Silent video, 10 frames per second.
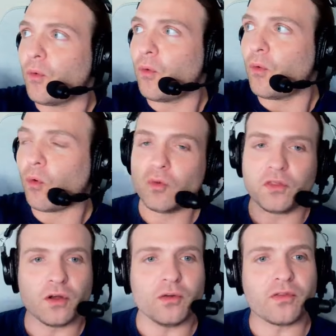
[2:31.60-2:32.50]

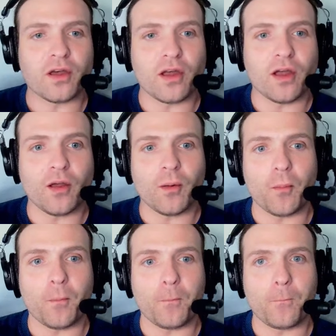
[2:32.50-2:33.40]
Although the
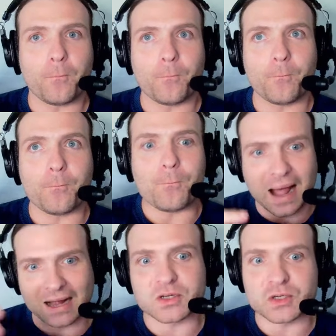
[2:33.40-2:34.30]

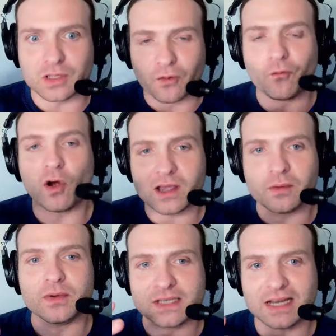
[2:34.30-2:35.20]
match that Rocky
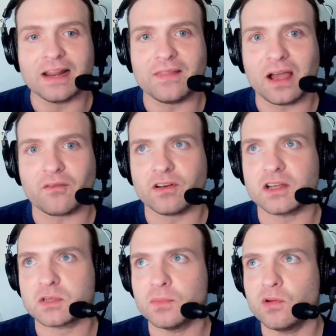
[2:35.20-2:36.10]
was in that
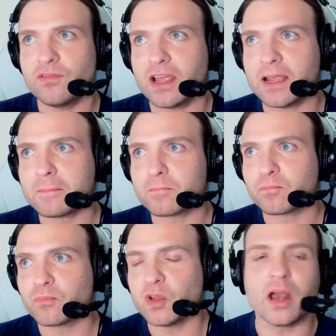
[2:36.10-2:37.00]
first movie,
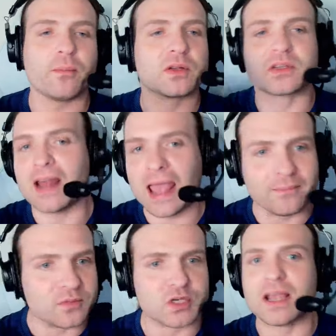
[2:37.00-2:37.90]
it wasn't
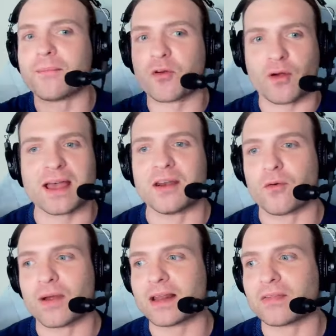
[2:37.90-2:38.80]
MGM Grand
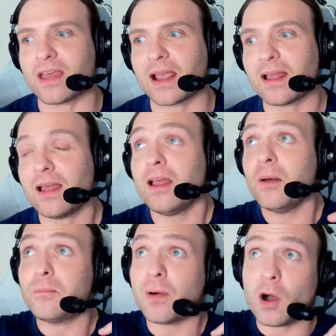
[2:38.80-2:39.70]
or anything,
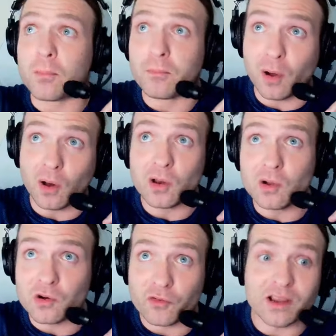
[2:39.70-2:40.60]
but Apollo
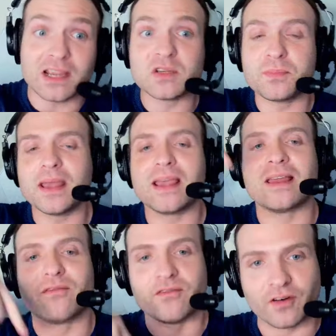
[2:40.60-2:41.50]
Creed being
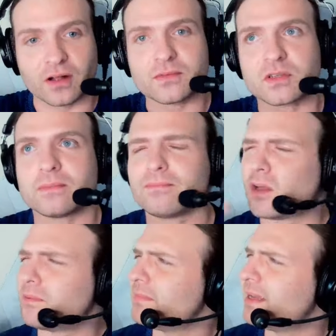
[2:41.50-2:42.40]
involved
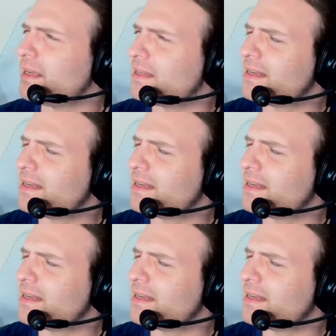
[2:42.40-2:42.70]
with